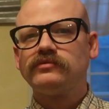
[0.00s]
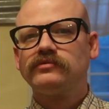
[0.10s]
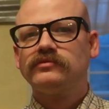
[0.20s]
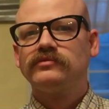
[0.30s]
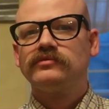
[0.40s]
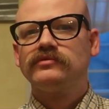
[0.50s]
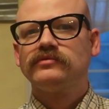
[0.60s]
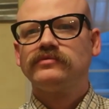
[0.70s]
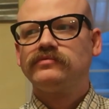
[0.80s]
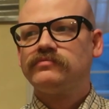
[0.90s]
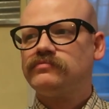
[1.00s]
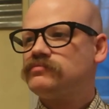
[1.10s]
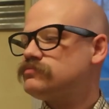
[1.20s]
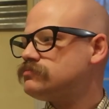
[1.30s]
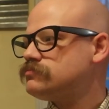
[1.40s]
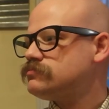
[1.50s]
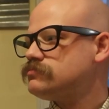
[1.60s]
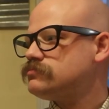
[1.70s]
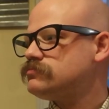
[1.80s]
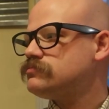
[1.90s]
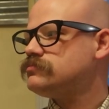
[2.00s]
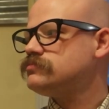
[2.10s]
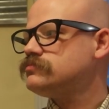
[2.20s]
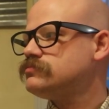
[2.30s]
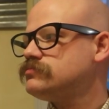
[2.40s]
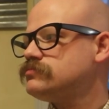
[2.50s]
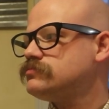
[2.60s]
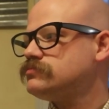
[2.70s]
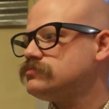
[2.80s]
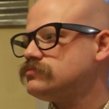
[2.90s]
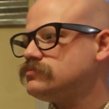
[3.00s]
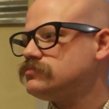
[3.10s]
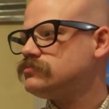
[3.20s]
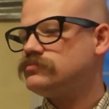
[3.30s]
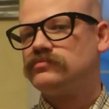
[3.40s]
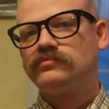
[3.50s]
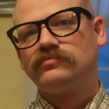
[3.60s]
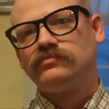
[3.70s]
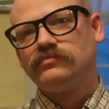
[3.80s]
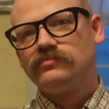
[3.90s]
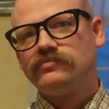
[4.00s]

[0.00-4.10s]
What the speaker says: (not speaking)